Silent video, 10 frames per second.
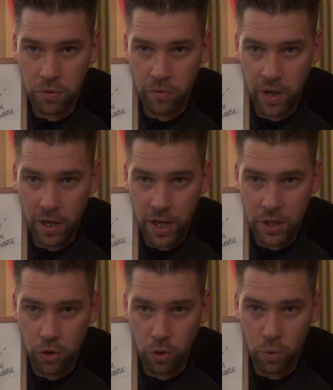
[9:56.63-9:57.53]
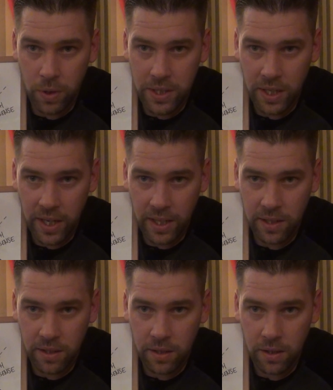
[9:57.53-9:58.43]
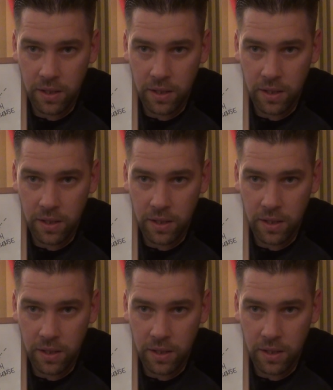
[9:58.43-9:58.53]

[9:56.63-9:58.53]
you realise all is connected.